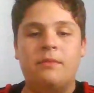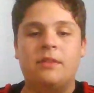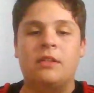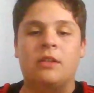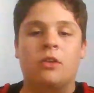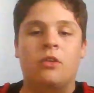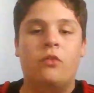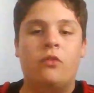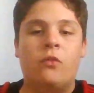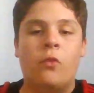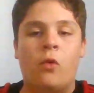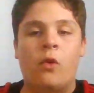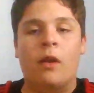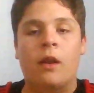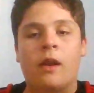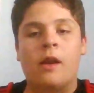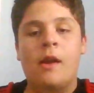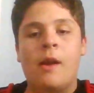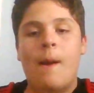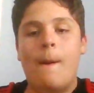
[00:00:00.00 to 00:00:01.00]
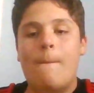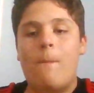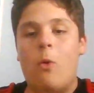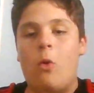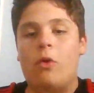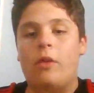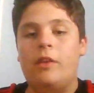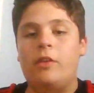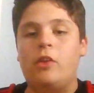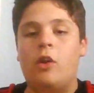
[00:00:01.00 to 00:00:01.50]
0
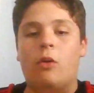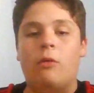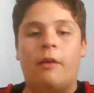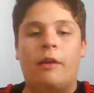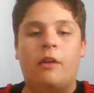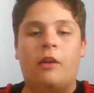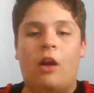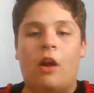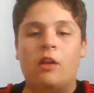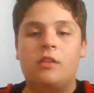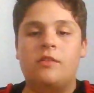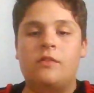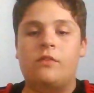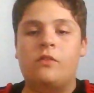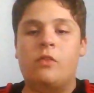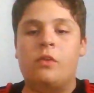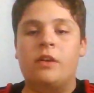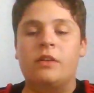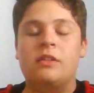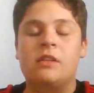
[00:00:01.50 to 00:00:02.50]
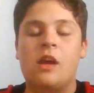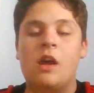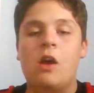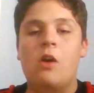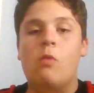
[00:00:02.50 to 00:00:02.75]
Poland. No red cards, of course.